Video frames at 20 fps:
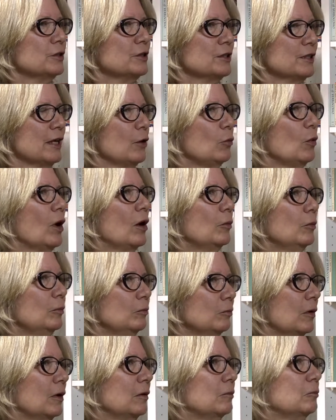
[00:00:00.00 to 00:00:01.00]
to say, well,
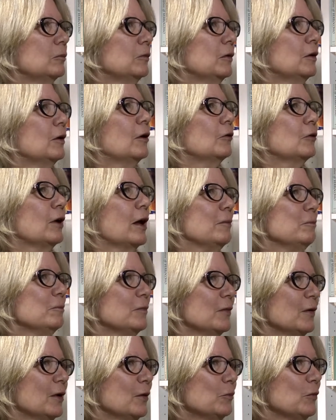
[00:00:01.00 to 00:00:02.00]
okay,
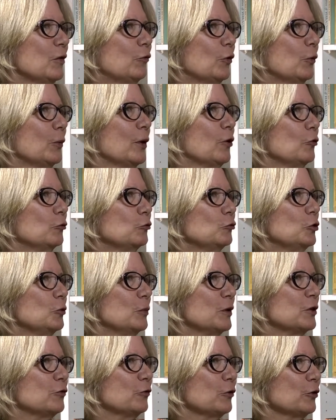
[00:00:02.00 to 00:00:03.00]
before we go too
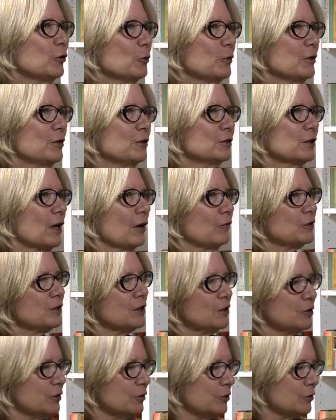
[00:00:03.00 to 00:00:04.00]
much further with this
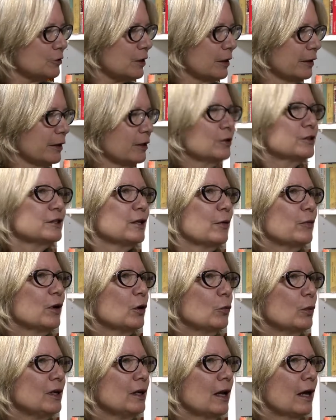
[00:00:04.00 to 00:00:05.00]
conversation, there's a little
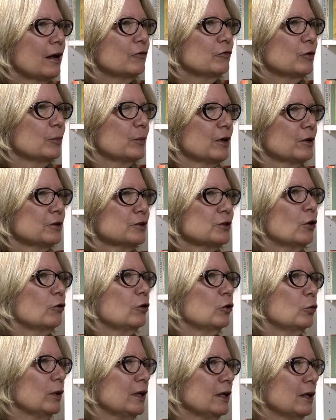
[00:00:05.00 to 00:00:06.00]
something we'd like from
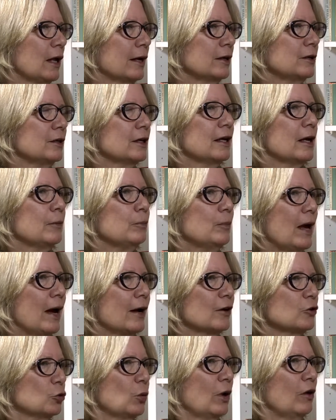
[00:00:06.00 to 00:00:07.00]
Arizona. We'd like to get
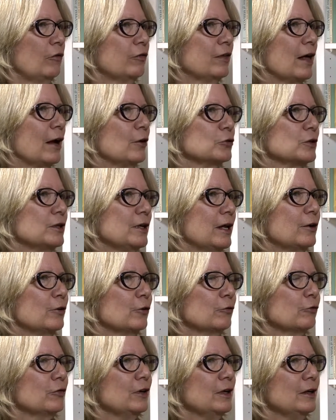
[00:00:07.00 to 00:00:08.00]
back 12,000
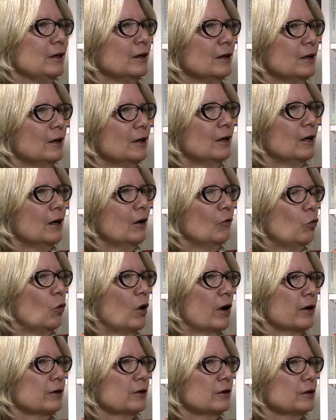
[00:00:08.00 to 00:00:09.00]
acre feet of
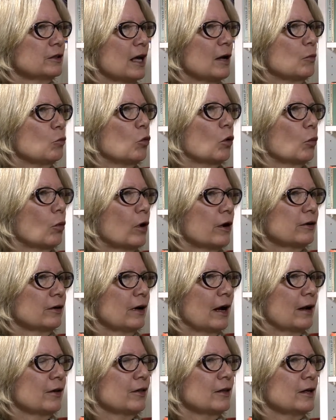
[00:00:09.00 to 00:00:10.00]
water and take more water
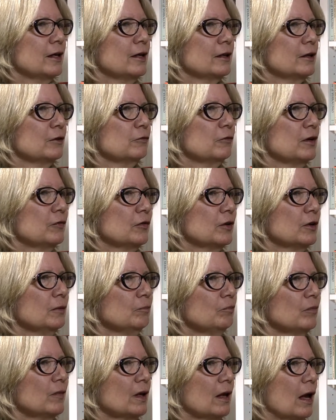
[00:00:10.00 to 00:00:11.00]
out of the Gila River,
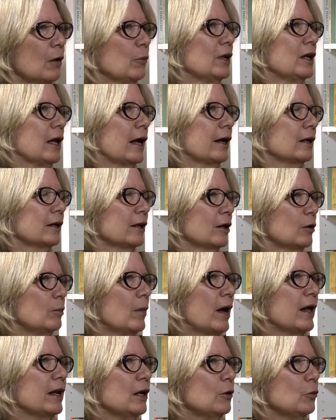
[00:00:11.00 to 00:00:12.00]
and we'd like a little
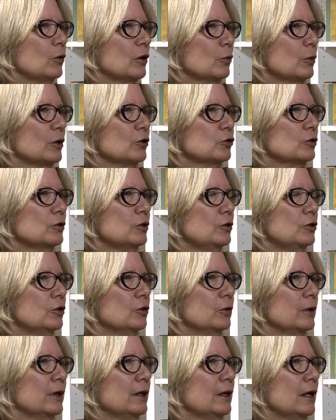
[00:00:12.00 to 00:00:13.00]
money with which to
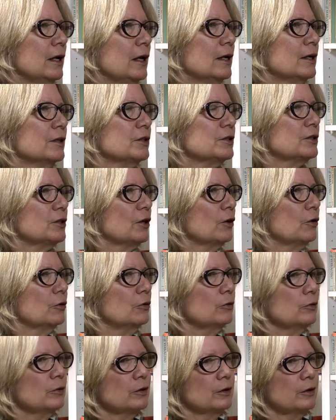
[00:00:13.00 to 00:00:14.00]
do it.
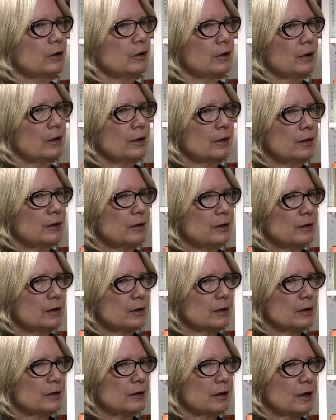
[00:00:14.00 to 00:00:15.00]
So
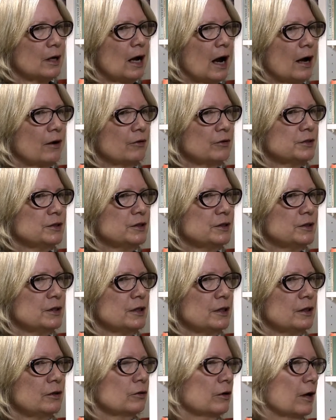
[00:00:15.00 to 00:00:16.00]
the Congress is
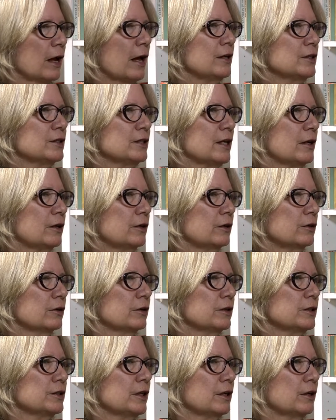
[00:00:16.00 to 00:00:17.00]
in, or a
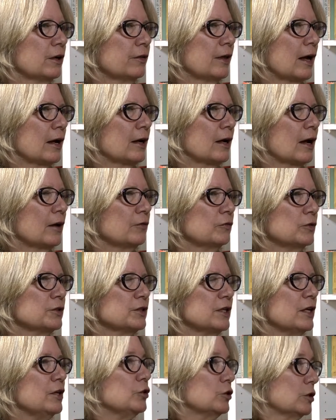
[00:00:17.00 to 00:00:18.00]
senator is in on that
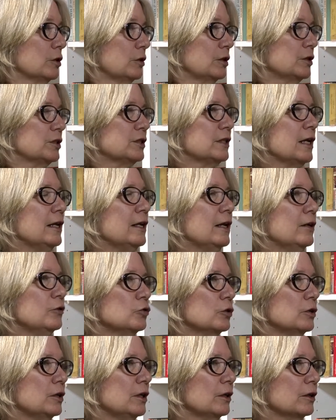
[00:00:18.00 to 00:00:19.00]
conversation. The state
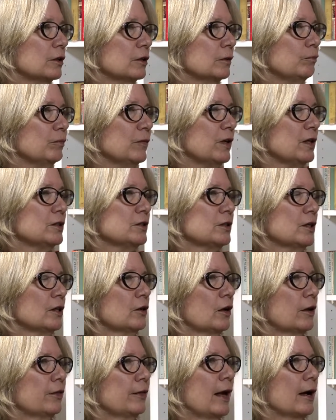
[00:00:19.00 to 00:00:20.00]
engineer is
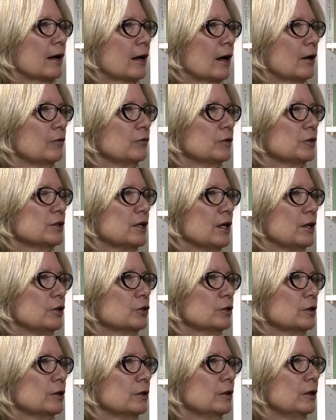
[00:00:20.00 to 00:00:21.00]
in on that
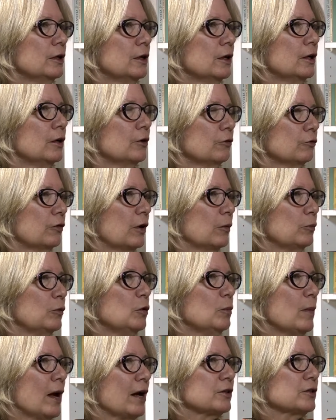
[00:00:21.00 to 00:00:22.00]
conversation from
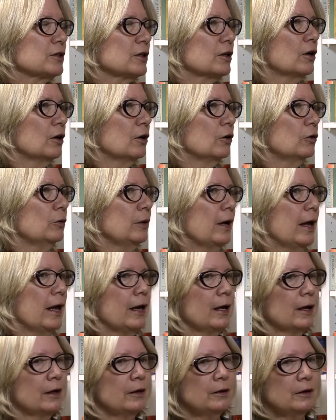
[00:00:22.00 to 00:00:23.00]
New Mexico,
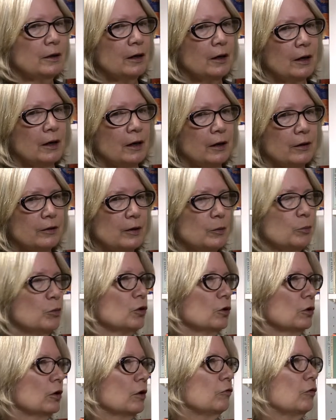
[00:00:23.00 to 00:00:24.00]
and the
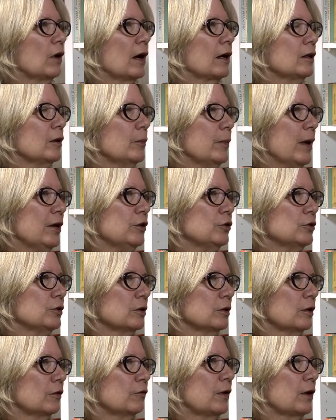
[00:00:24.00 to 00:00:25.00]
Bureau of
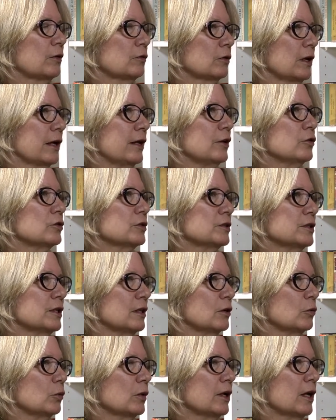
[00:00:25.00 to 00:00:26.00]
Reclamation, the federal agency
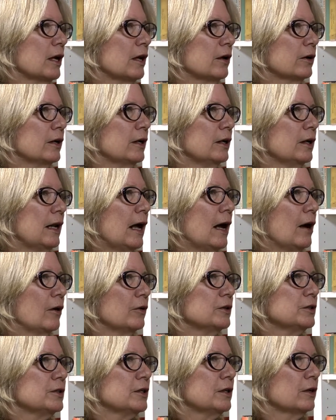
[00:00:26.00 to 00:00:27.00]
that would carry it
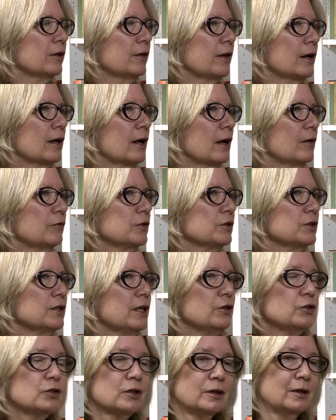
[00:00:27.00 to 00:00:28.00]
out, is in on that
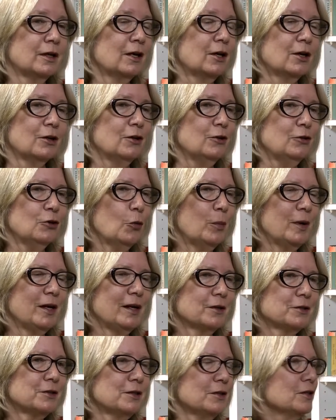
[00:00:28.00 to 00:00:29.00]
conversation. Nobody
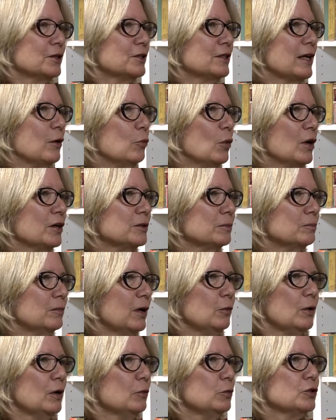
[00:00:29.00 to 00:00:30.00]
else in the state was.
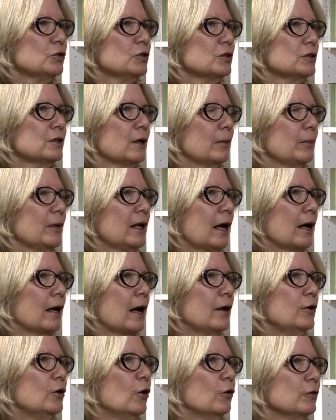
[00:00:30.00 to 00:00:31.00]
It was just, I
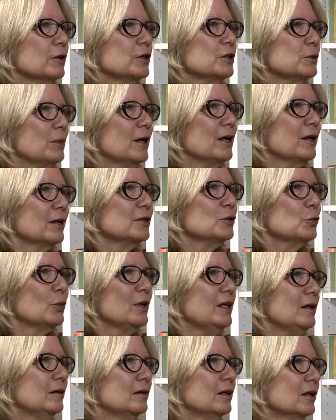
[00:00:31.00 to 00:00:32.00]
know, because
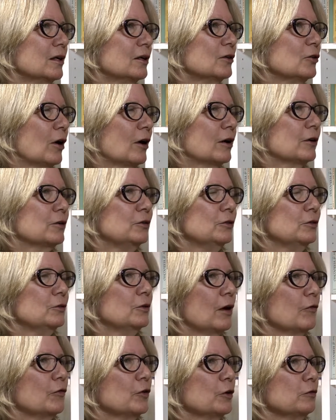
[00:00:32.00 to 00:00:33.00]
we talked to
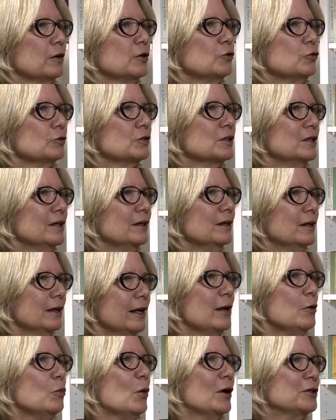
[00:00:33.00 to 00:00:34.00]
Governor Richardson, and
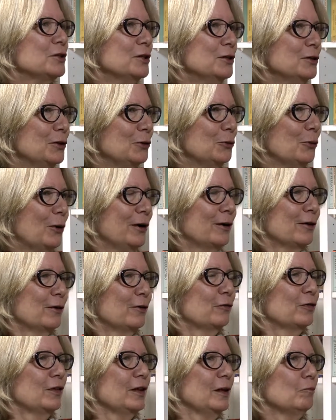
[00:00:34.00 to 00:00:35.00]
he wasn't aware
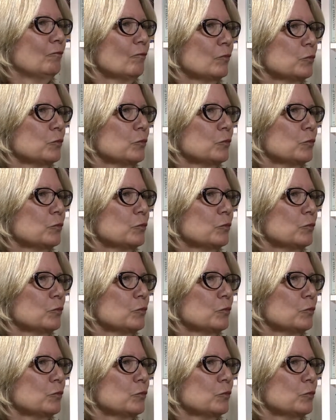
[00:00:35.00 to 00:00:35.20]
of the